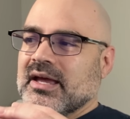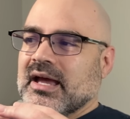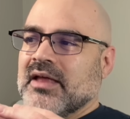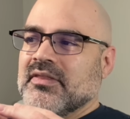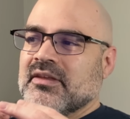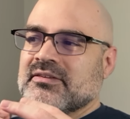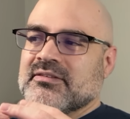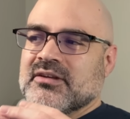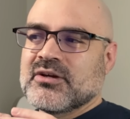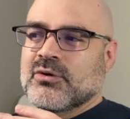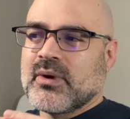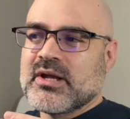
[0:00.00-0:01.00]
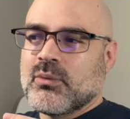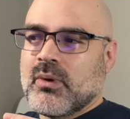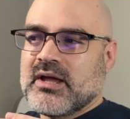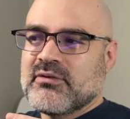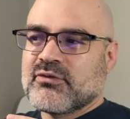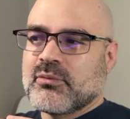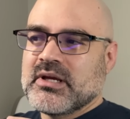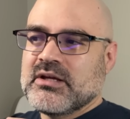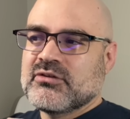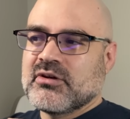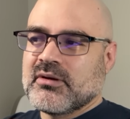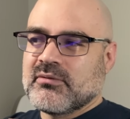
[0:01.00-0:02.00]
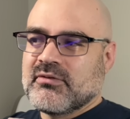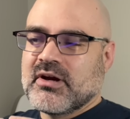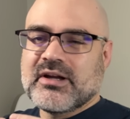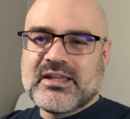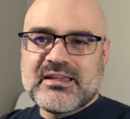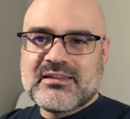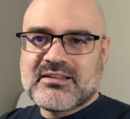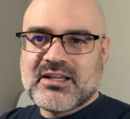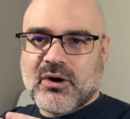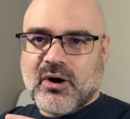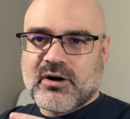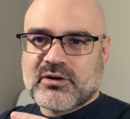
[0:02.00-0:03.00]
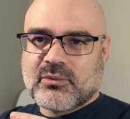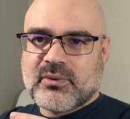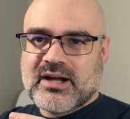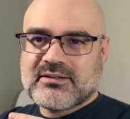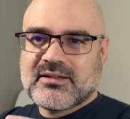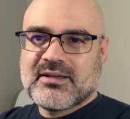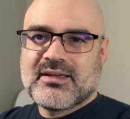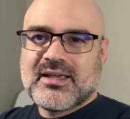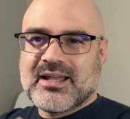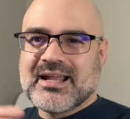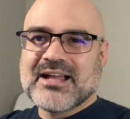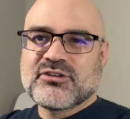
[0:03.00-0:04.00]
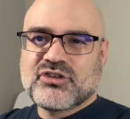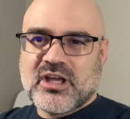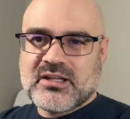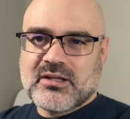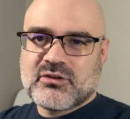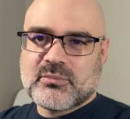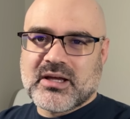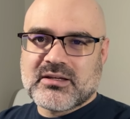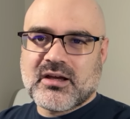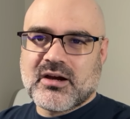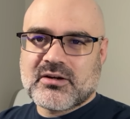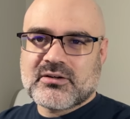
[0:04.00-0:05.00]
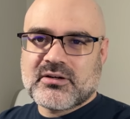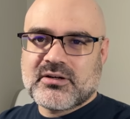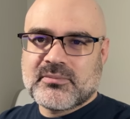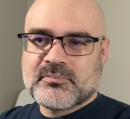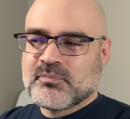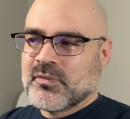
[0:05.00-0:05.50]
And this is a great way for me to very easily art direct and add shading into my character.